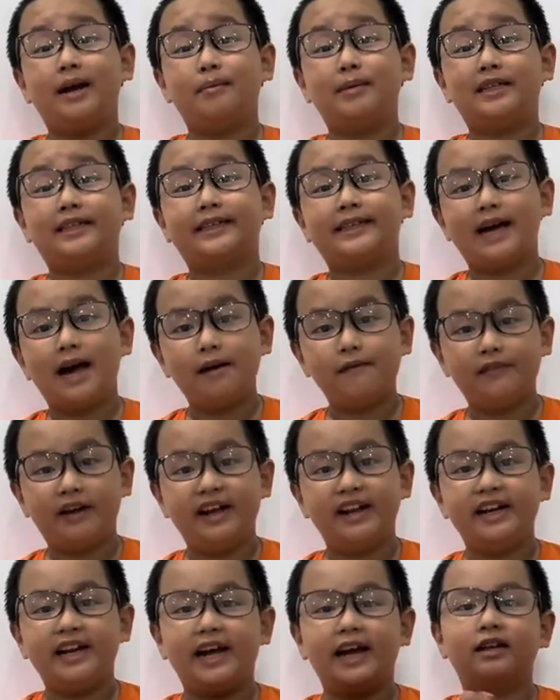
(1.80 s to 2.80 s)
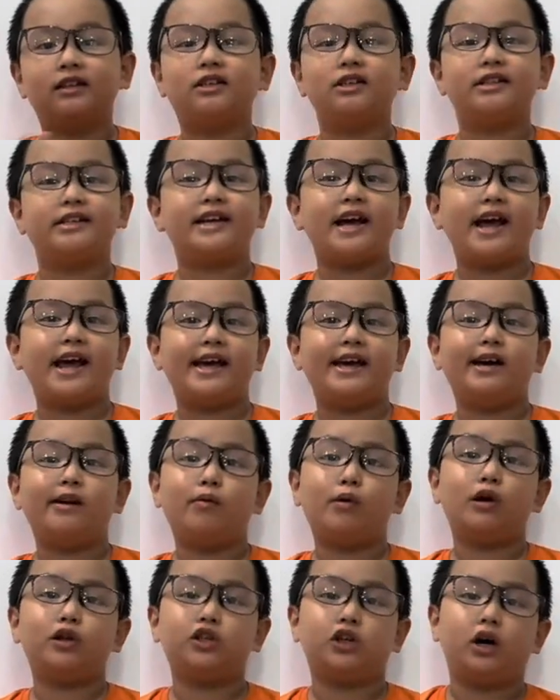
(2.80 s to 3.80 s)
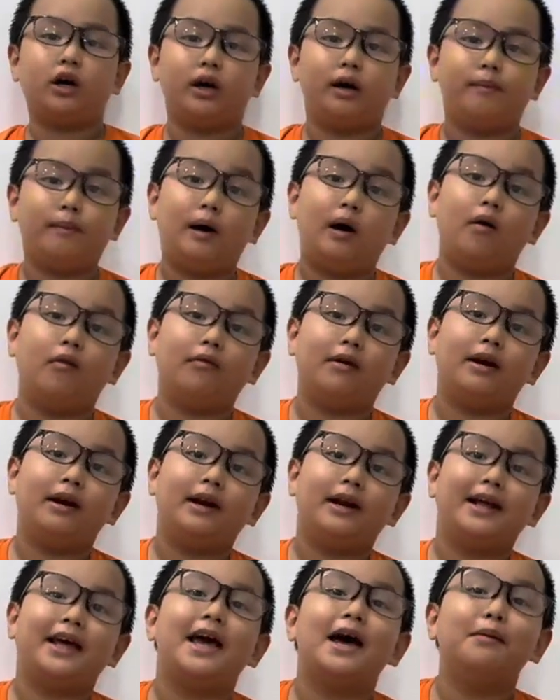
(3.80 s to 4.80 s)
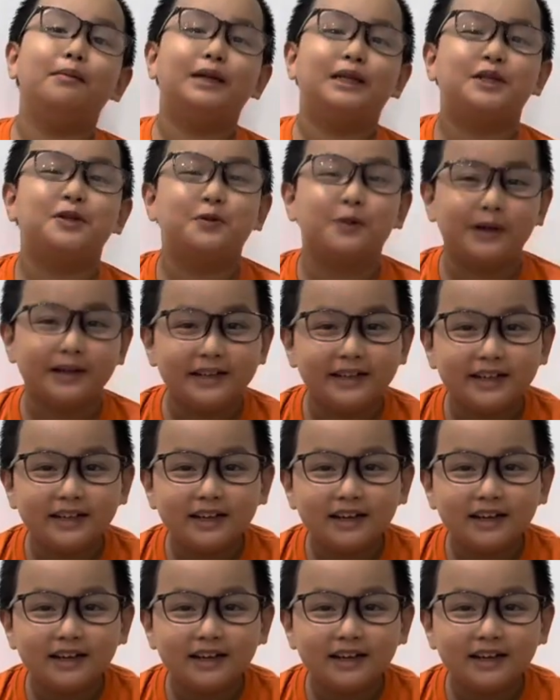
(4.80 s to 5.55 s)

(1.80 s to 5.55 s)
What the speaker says: is Kevin, and today we're talking about chemistry.